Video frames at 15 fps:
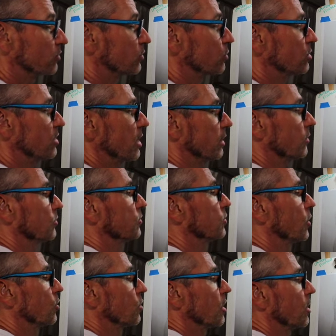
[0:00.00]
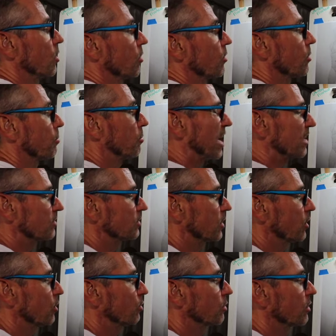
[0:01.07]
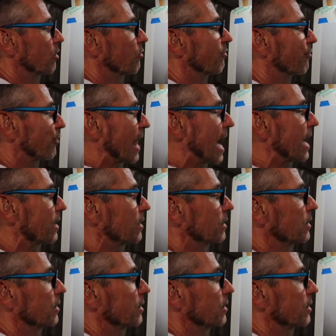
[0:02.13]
two things. So base coat, flat,